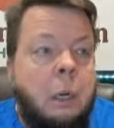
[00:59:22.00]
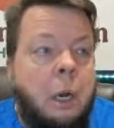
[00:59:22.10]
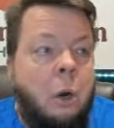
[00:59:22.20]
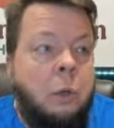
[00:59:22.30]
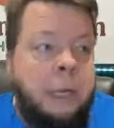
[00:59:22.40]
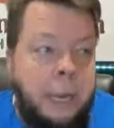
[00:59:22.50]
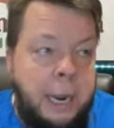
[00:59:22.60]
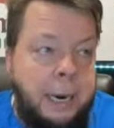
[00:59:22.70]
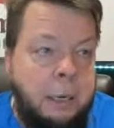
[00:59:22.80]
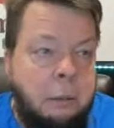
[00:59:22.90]

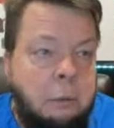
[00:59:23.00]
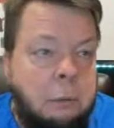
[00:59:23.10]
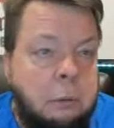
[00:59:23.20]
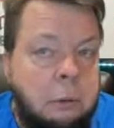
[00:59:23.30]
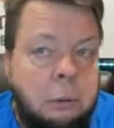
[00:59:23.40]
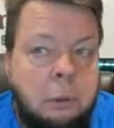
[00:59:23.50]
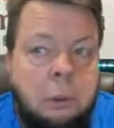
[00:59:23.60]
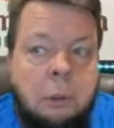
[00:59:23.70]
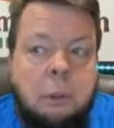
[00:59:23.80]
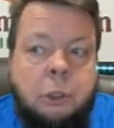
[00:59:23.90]
Okay,
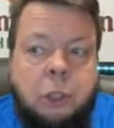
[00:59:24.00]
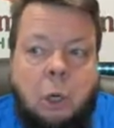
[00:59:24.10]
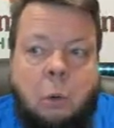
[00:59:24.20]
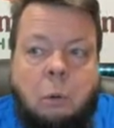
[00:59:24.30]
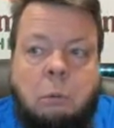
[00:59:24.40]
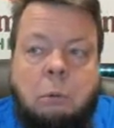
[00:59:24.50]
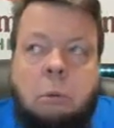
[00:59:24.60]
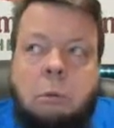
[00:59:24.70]
so